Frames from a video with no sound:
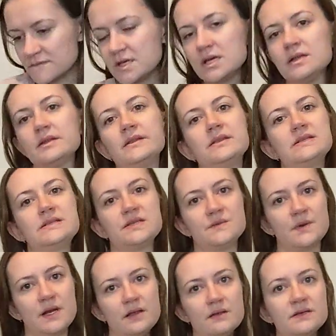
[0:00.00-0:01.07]
And then this is
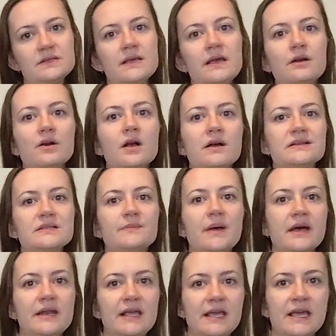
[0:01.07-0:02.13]
what it looks like
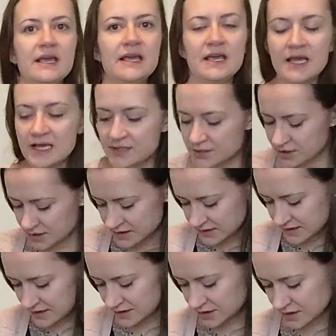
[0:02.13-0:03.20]
crossbody. It's just
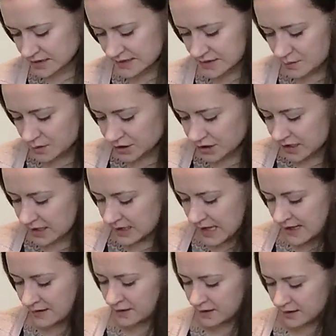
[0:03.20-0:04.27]
such a squishy
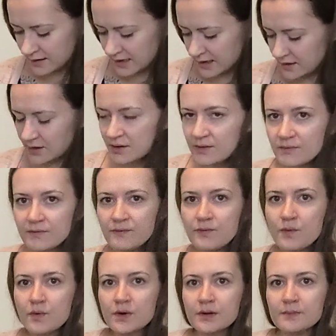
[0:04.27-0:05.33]
leather. It like
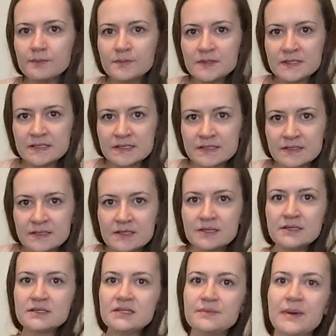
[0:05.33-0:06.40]
conforms
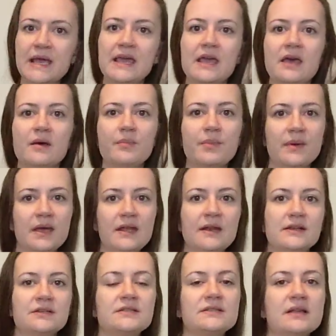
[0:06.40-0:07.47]
to my hip, and
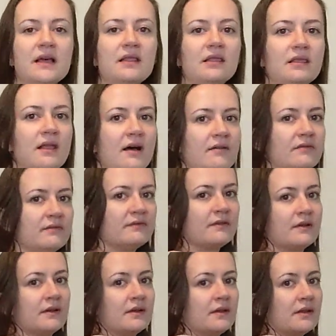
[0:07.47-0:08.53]
I love
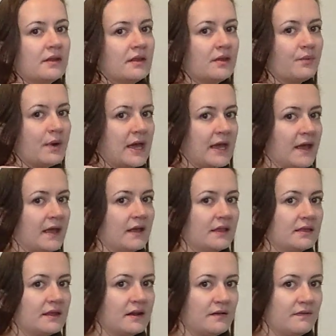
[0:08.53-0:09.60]
the way
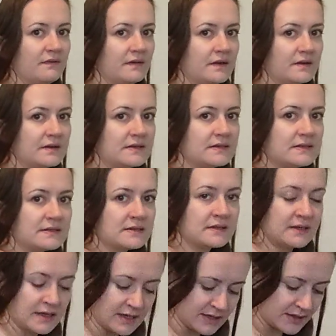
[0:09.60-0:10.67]
that it feels.
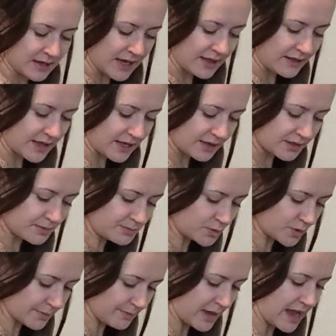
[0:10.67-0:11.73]
I like the
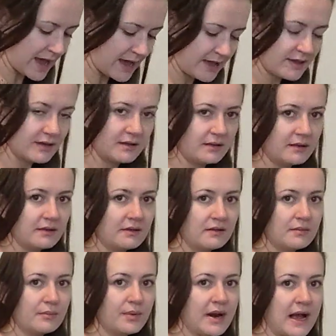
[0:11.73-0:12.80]
more matte
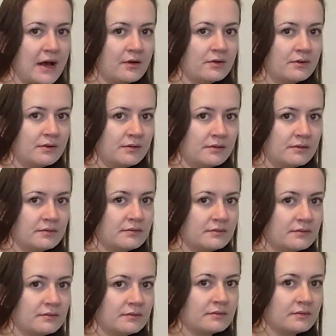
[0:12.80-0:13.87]
brown
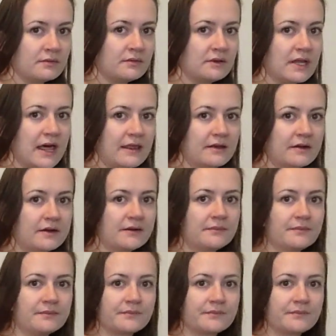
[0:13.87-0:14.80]
leather.